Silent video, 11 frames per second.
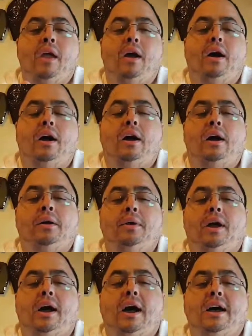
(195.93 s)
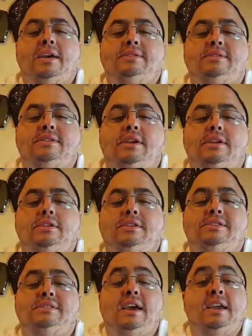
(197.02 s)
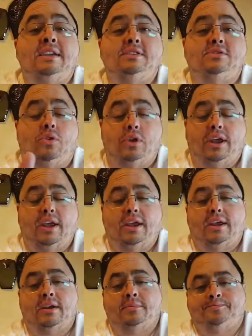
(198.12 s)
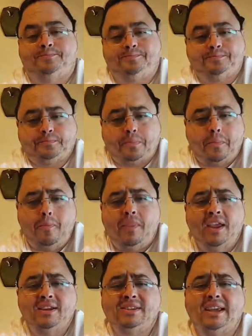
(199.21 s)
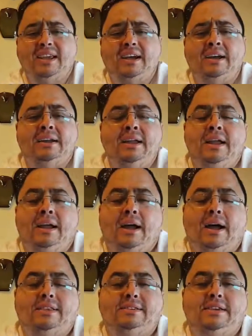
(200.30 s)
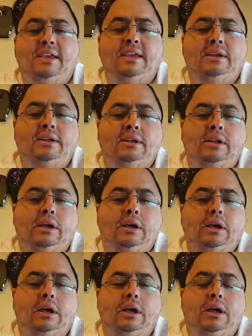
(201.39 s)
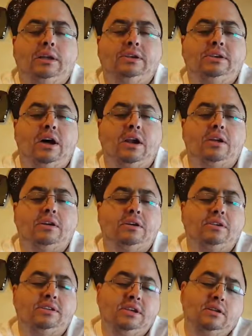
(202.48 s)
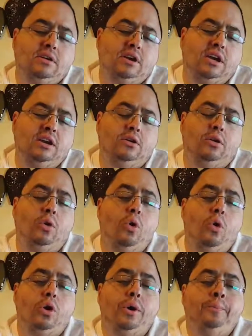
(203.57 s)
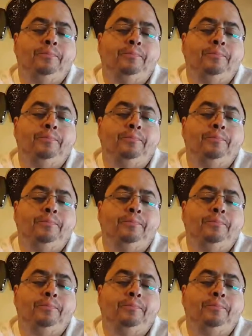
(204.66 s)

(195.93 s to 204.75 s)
has designs on it here. It's like a teal, darker teal green cloak.